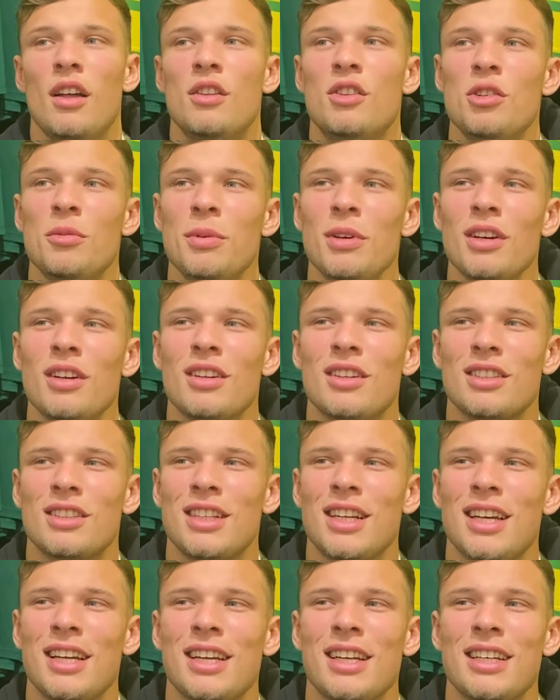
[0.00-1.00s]
To be
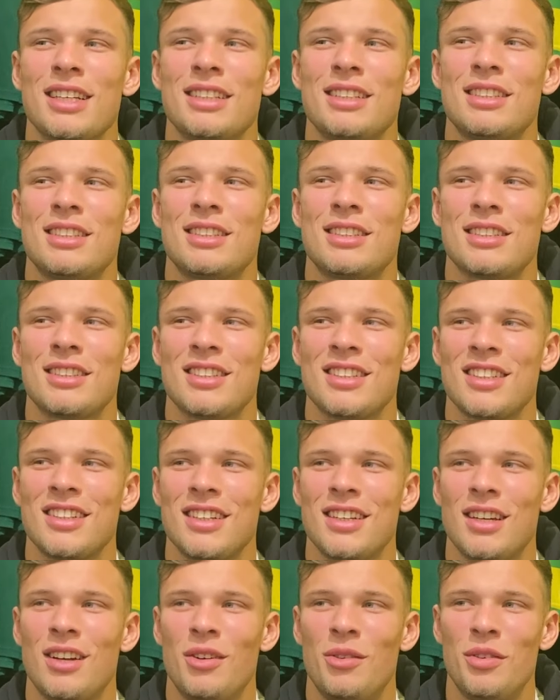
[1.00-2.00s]
honest, like, it's
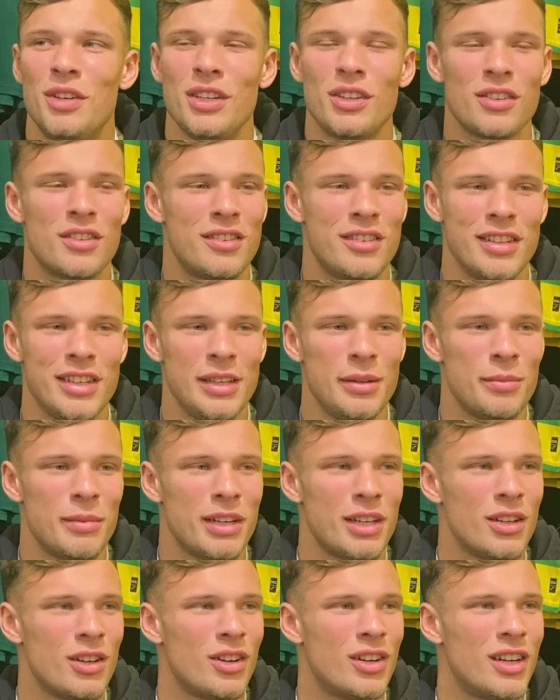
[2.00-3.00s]
a real team
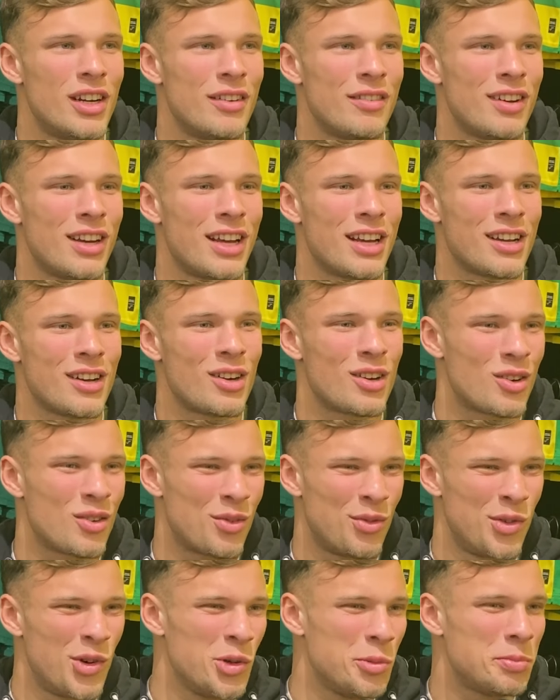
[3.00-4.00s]
and you don't have like
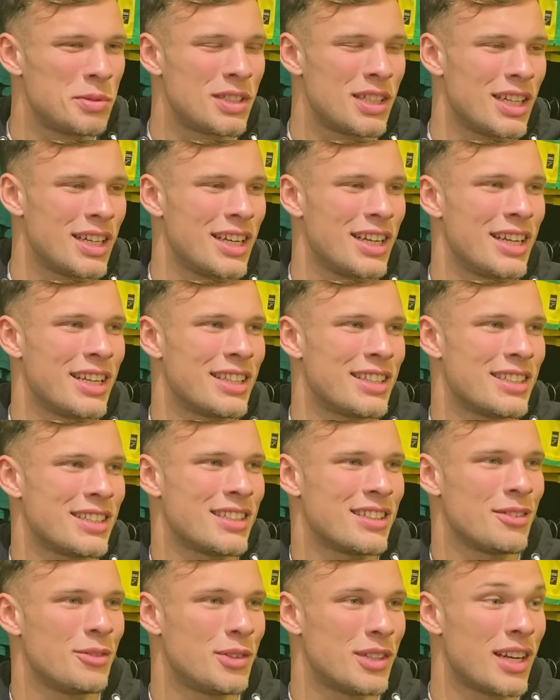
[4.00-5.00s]
groups in
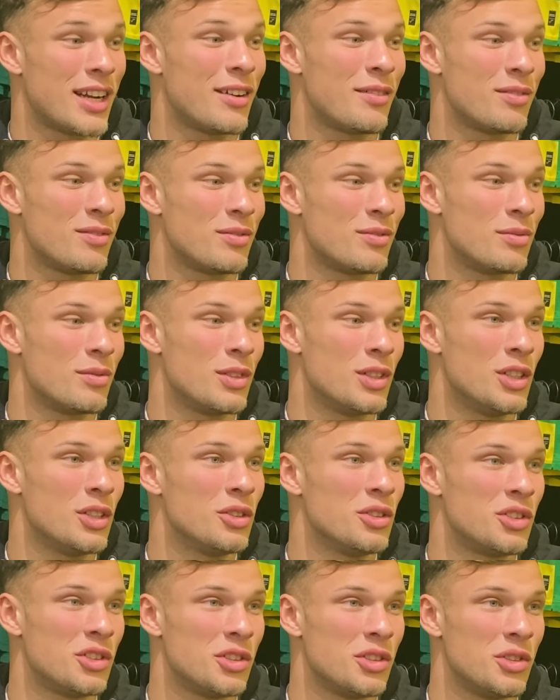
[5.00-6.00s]
it. What I've
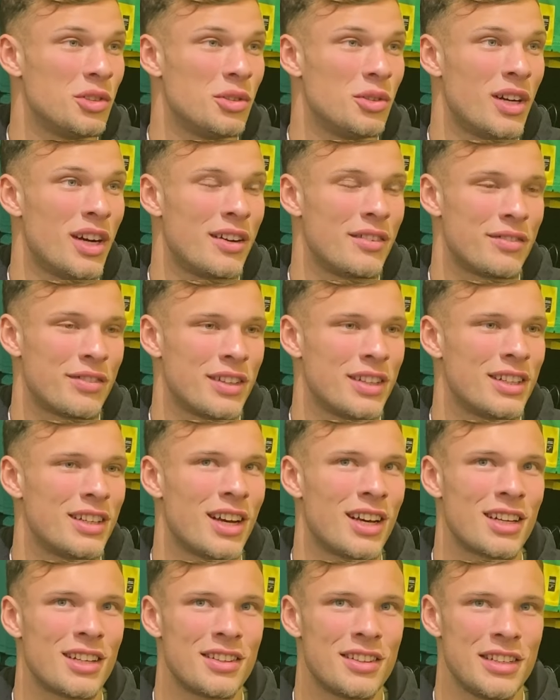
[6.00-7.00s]
used to have in
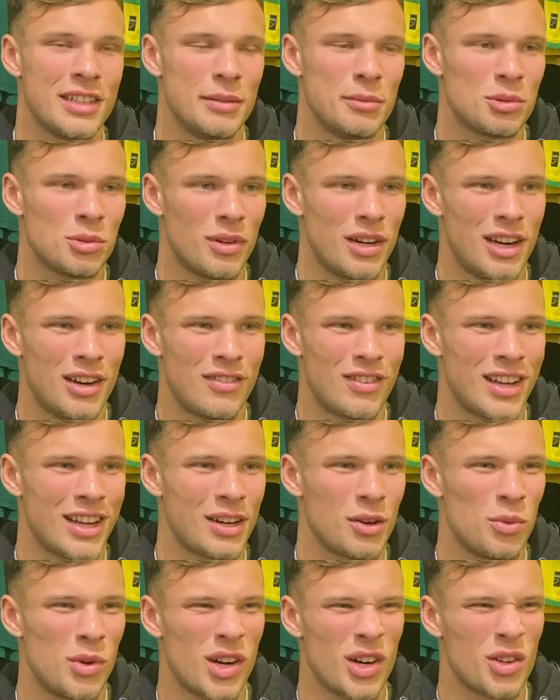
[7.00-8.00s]
other teams where I have
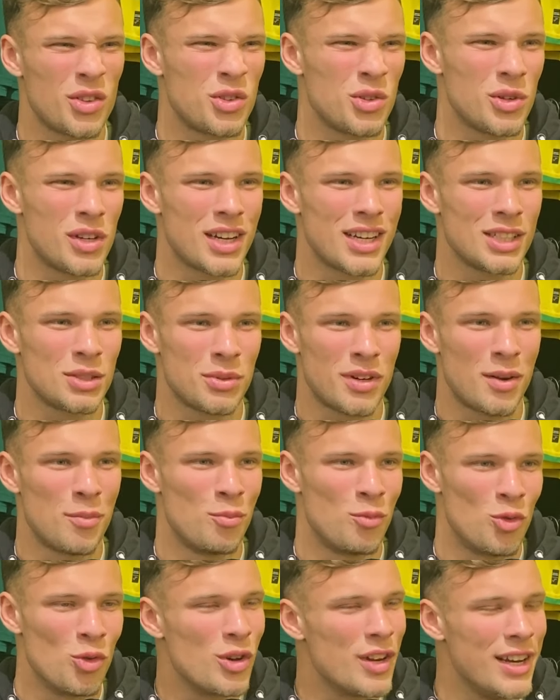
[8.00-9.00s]
like one or two guys where
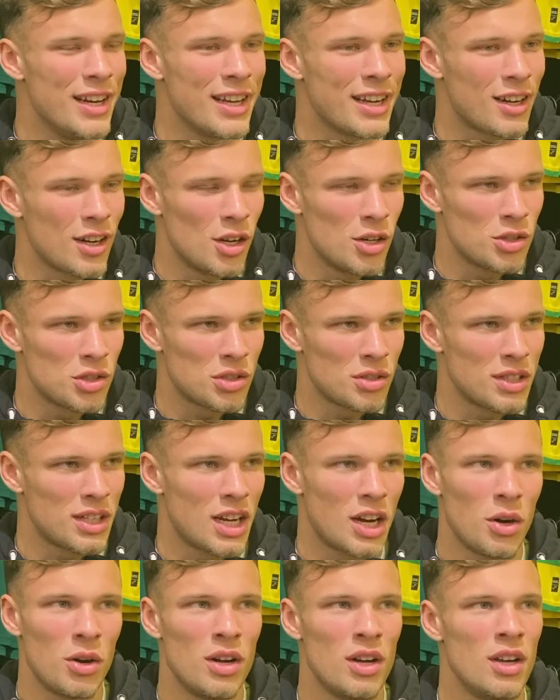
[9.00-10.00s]
I'm really close to, and
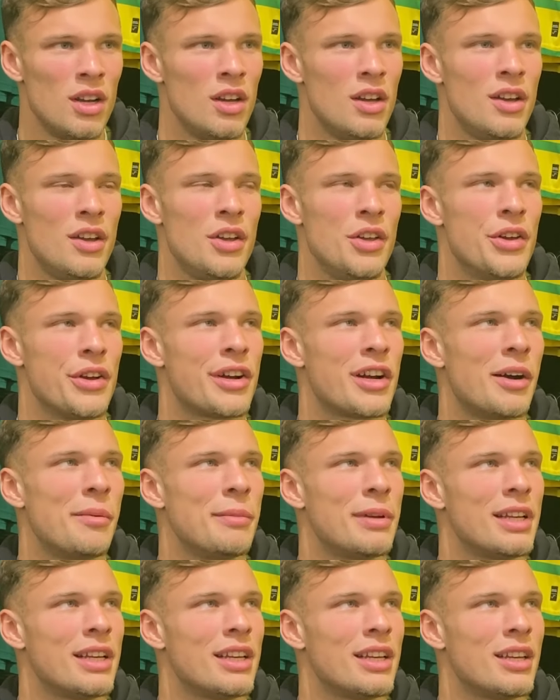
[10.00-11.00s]
now you
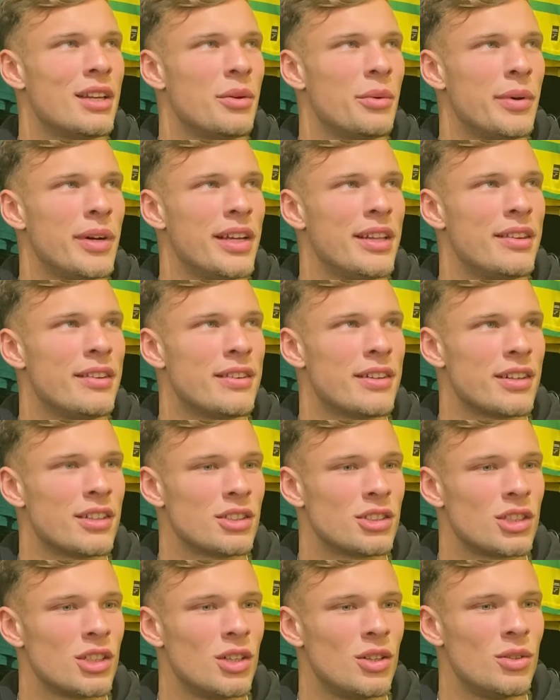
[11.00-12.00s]
come in the winter,
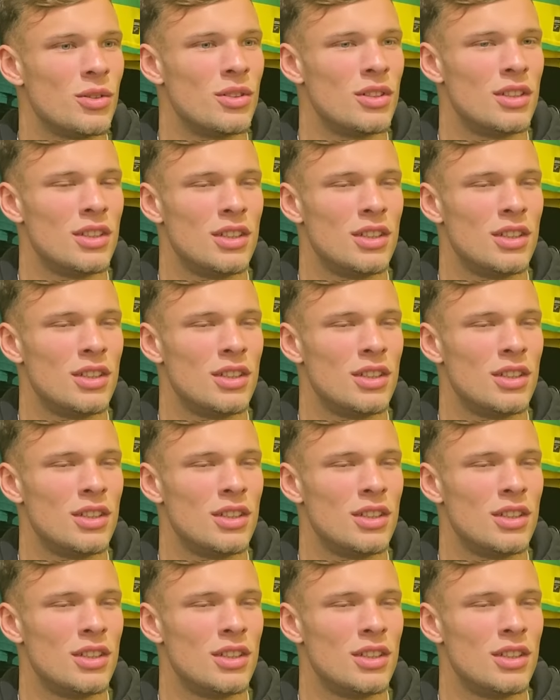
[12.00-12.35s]
so